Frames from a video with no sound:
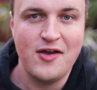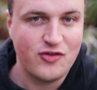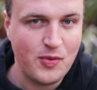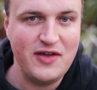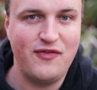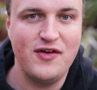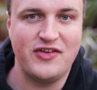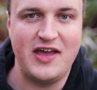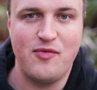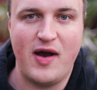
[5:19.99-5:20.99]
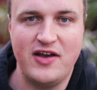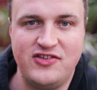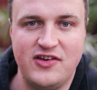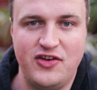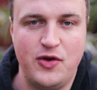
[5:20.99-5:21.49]
So when you first get your
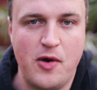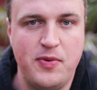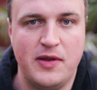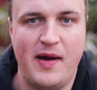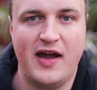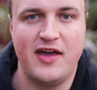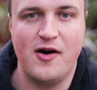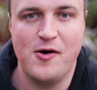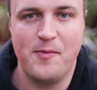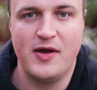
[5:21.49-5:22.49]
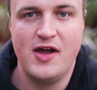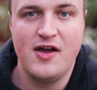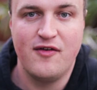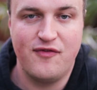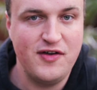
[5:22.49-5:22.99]
ricinus and you open the packet up,
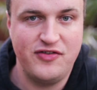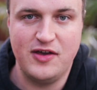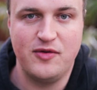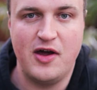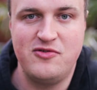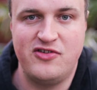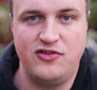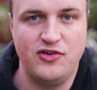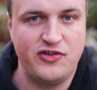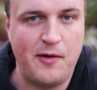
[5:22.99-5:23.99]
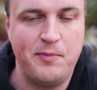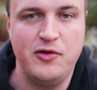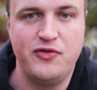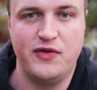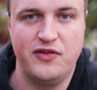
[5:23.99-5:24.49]
first thing you'll notice is just how
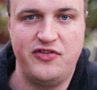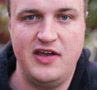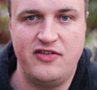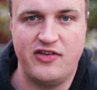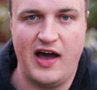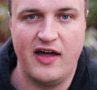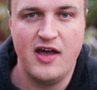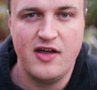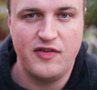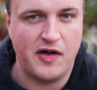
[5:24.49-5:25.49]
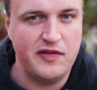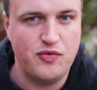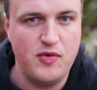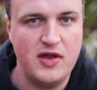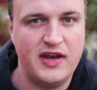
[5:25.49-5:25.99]
beautiful the seeds are. They've got
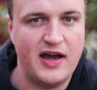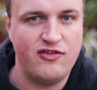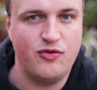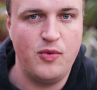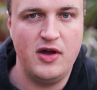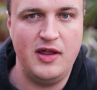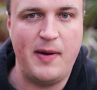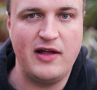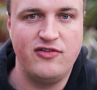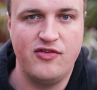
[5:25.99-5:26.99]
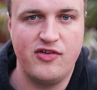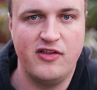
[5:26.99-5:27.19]
these really nice swirly patterns